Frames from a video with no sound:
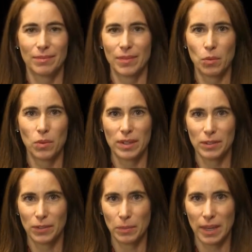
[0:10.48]
a
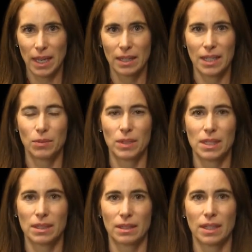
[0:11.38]
wonderful man. He
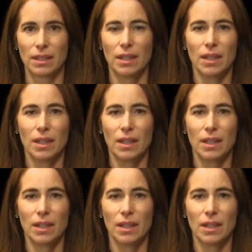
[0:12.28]
recently